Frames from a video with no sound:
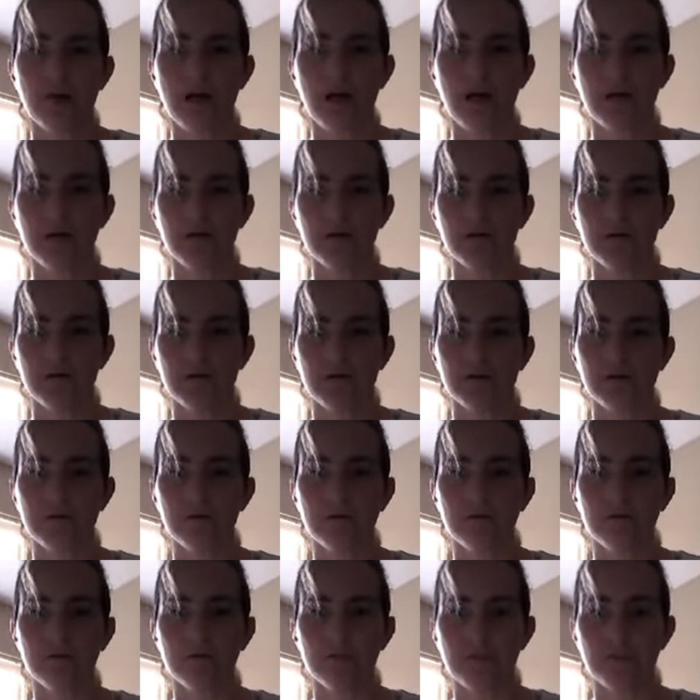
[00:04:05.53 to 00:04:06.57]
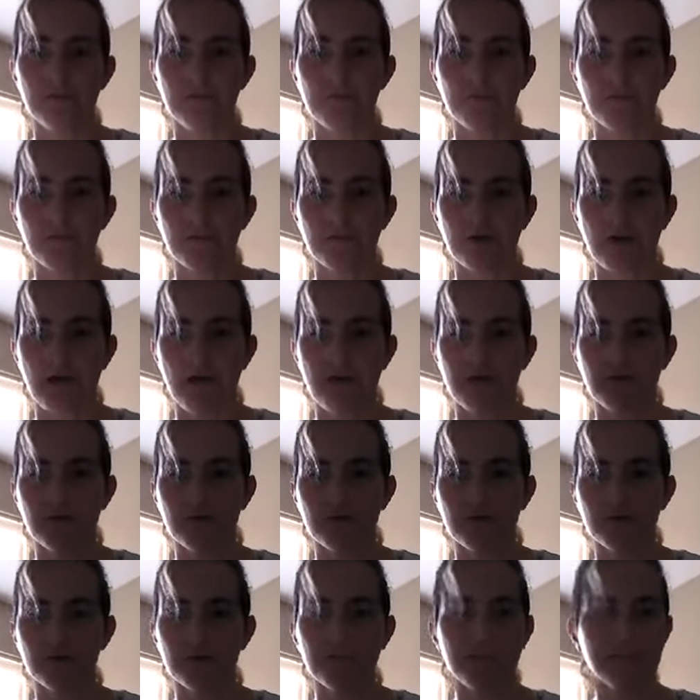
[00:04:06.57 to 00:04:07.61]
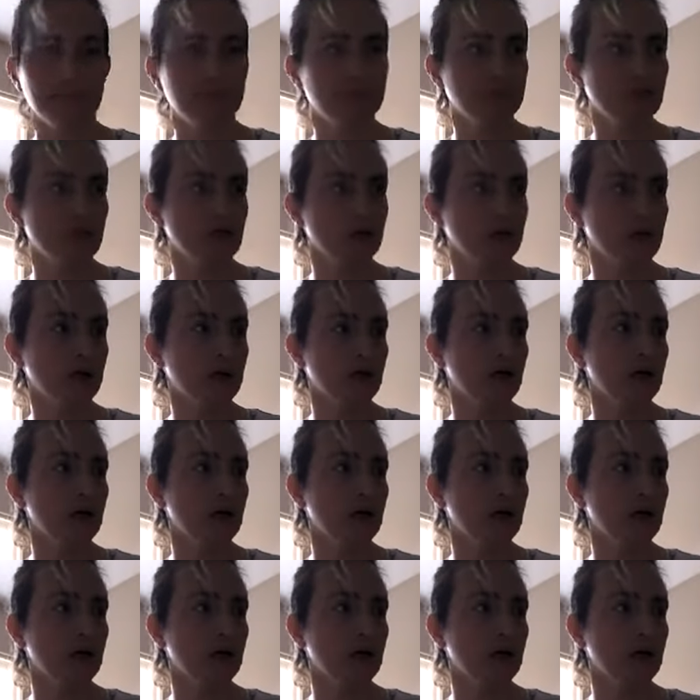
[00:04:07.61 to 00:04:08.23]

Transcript: my little calendar book